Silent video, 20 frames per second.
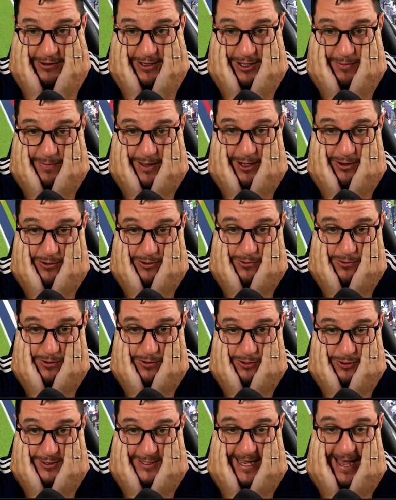in the middle.
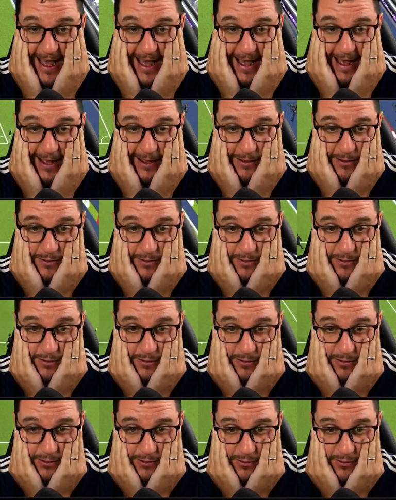Or Tear.
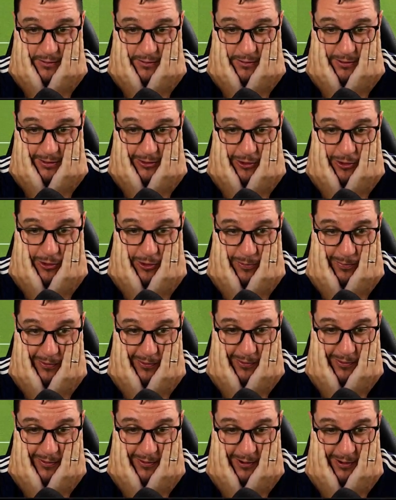Thorpe.
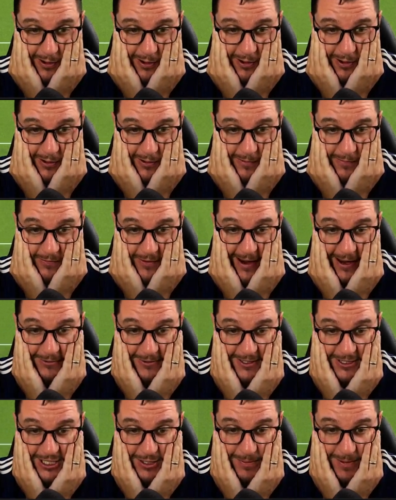Down
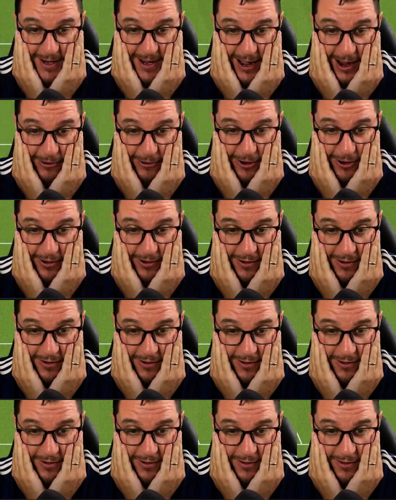to Jimmy Curran.
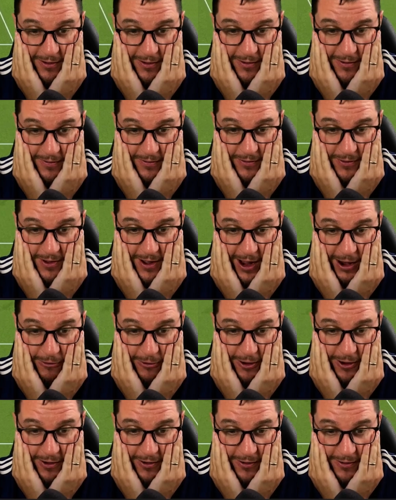
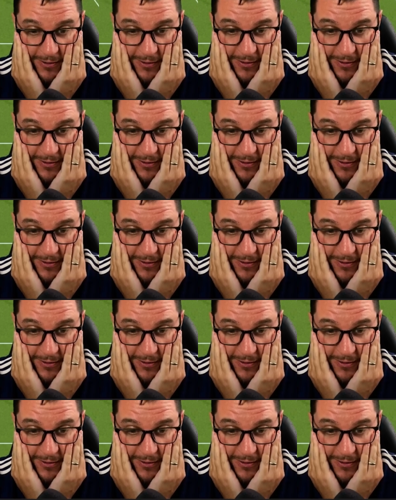Curran.